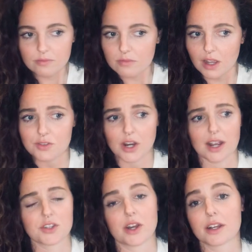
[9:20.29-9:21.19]
I
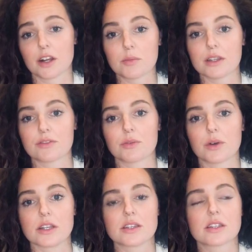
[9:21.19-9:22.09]
tried a couple different
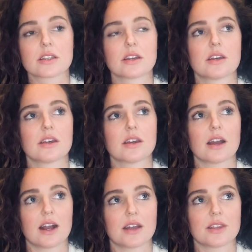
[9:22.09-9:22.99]
ones,
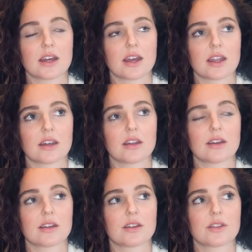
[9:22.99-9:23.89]
and then
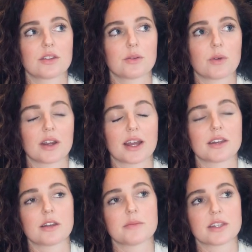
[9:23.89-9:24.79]
the one I
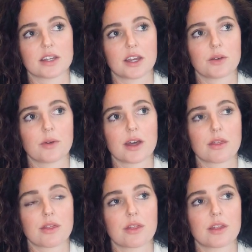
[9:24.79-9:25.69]
ended up sticking with
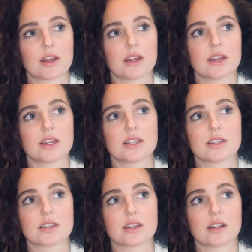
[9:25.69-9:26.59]

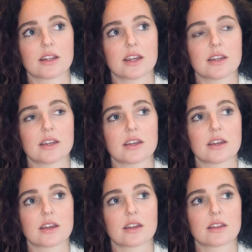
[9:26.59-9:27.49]
is a lady
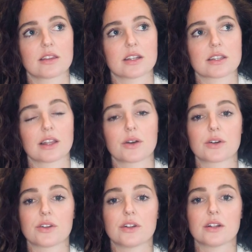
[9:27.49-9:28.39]
that's
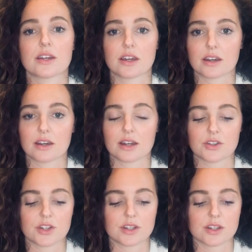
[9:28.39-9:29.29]
local here, and
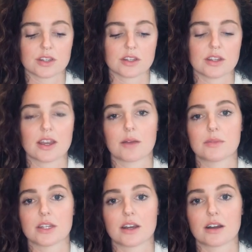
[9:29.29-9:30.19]
she does
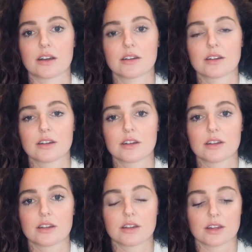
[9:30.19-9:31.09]
EMDR,
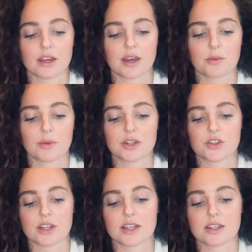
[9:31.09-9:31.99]
which
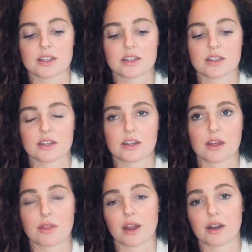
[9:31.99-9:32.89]
is a
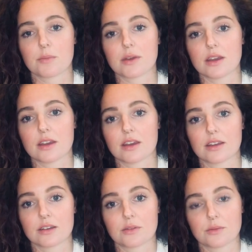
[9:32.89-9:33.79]
therapy
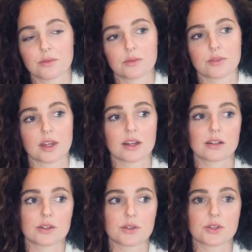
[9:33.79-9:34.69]
that
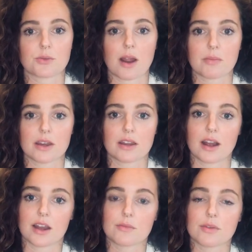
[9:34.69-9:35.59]
includes rapid
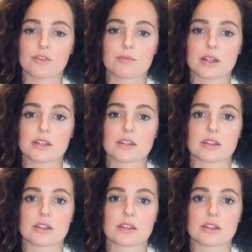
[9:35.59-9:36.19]
eye movements,